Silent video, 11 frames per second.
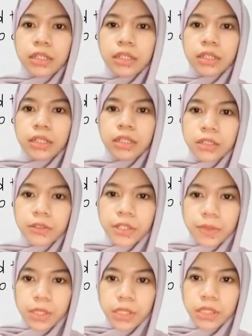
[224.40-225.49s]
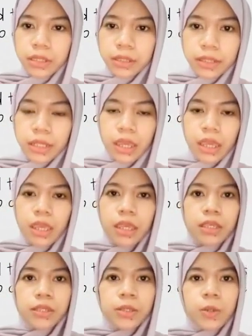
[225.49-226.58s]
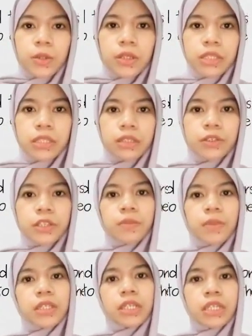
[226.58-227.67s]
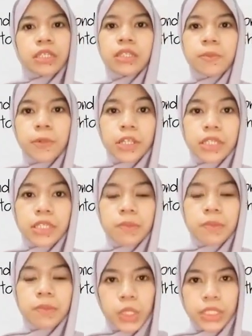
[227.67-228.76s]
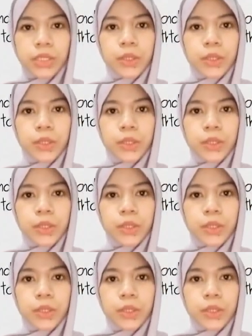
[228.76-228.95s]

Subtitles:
nerve signal transmission. So nerve signal transmission is the process by which